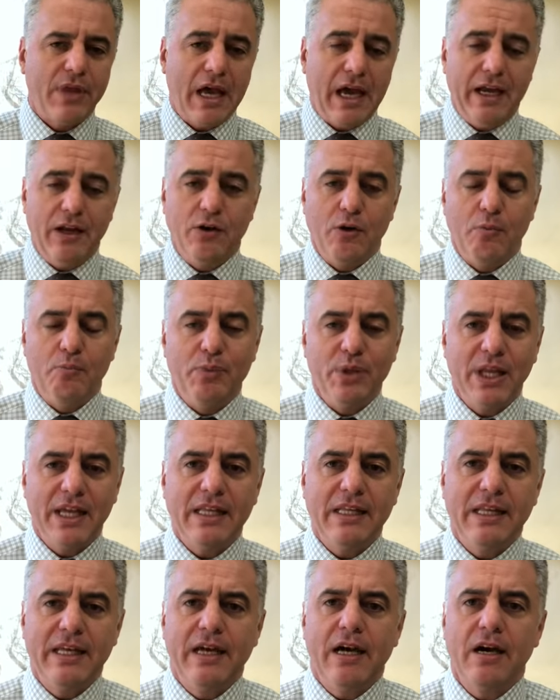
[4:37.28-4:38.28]
I don't know,
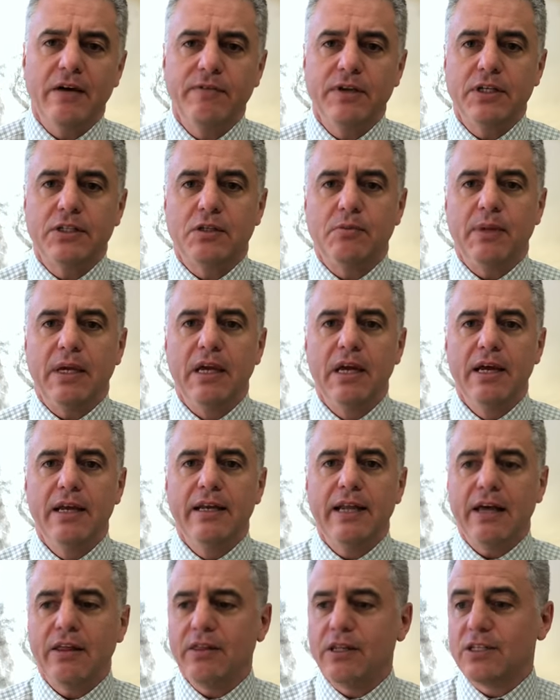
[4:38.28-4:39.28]
blatantly obvious to me.
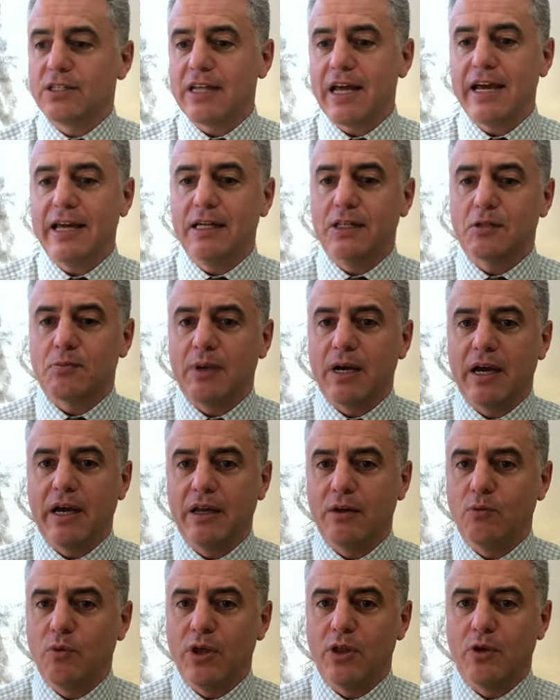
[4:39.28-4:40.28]
Now, the science
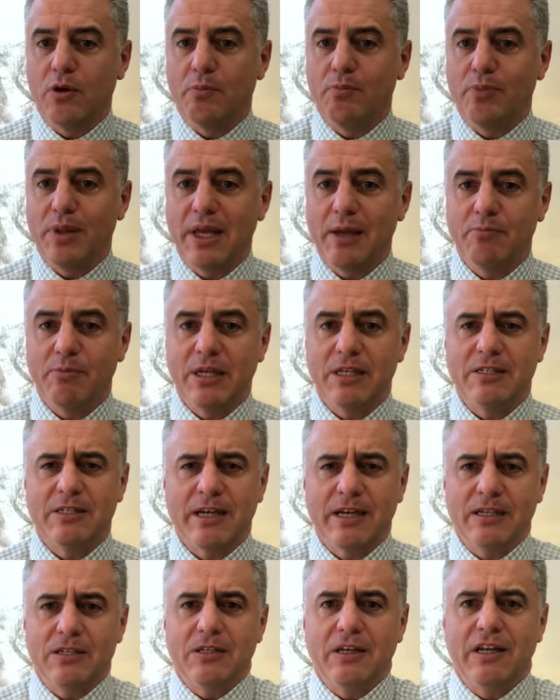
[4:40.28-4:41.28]
behind whether a plant-based
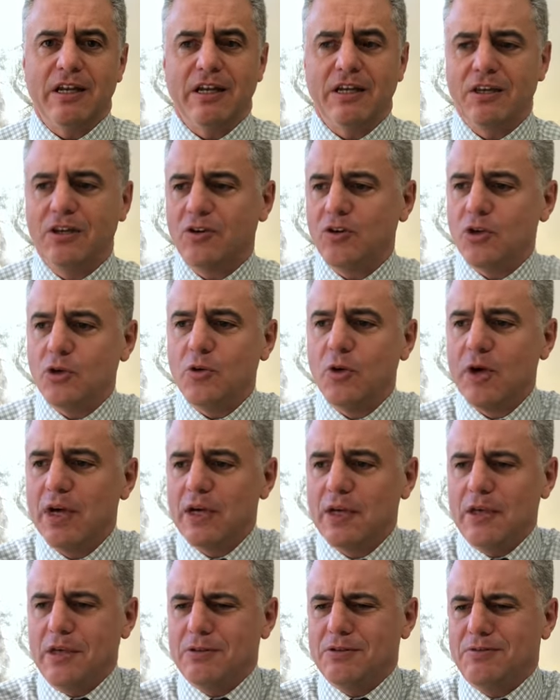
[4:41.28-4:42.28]
diet's gonna kill you
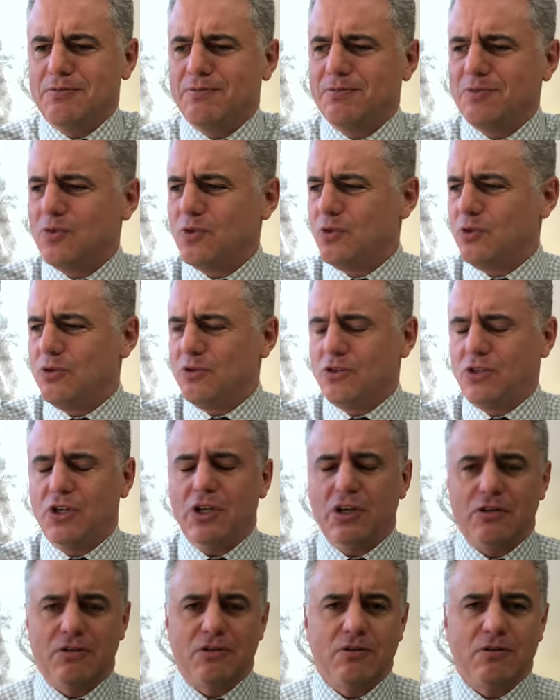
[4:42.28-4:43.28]
is
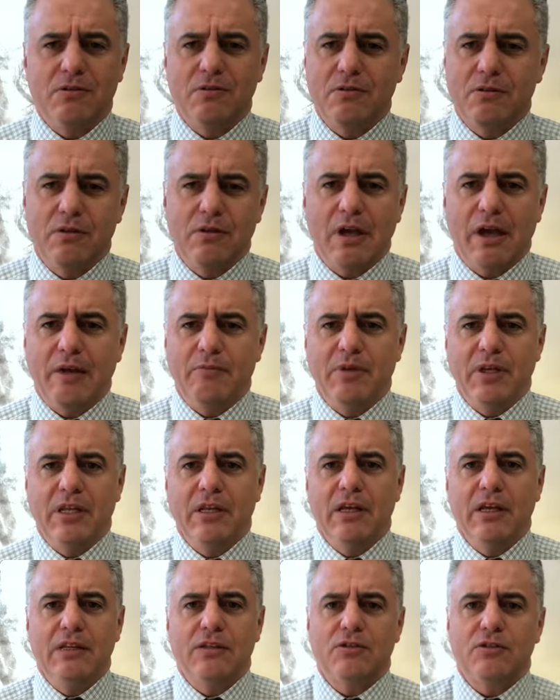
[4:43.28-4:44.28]
just, I
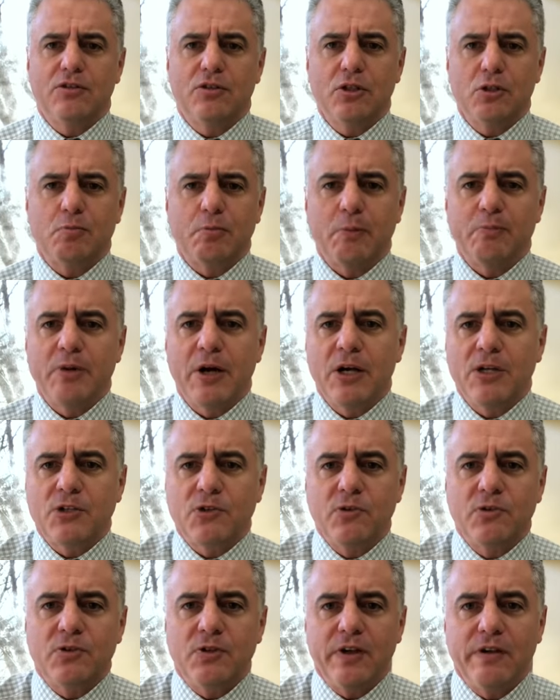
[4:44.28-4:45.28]
mean, it's just
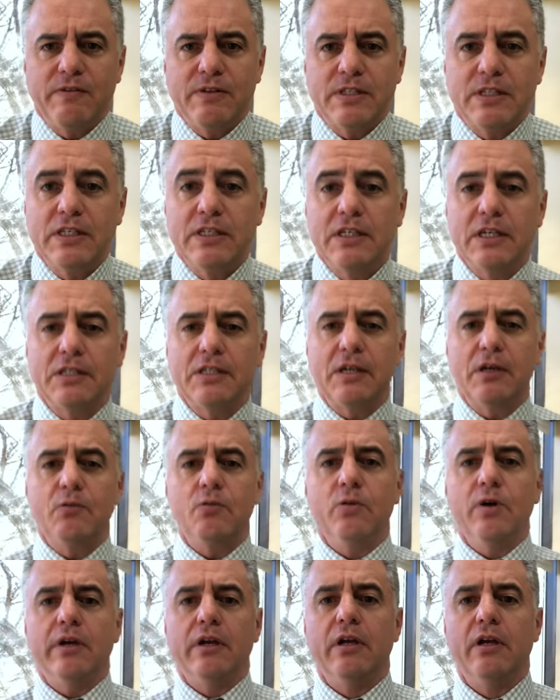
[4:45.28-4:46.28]
preposterous to even suggest that
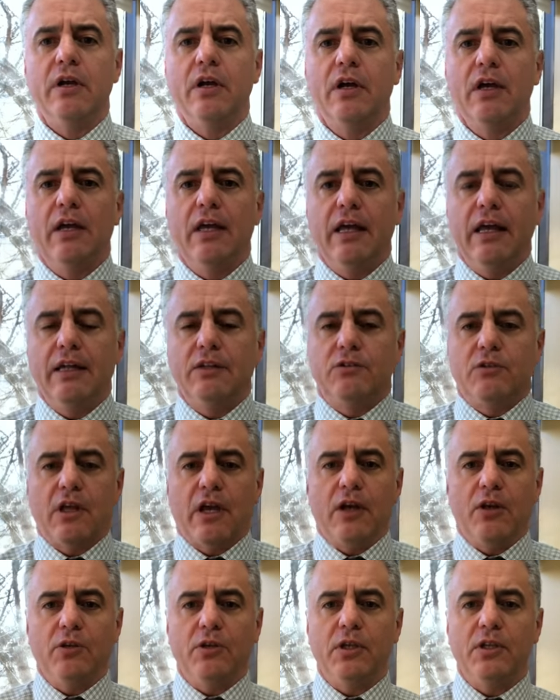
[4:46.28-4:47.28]
it would. It's
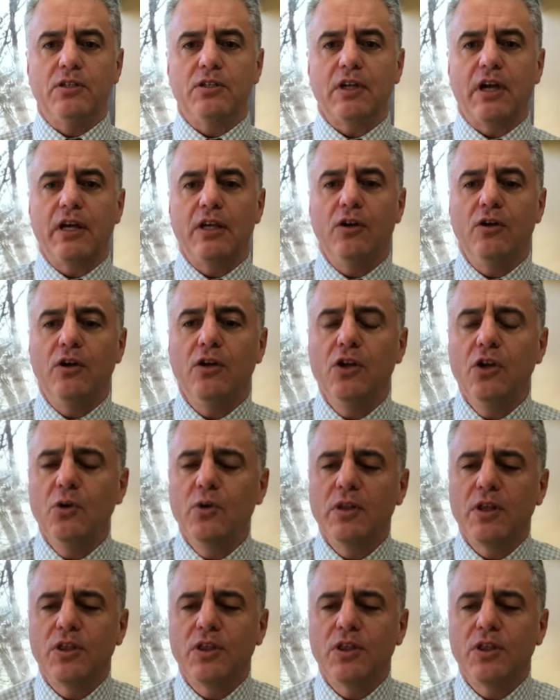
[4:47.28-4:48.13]
the healthiest diet you could do.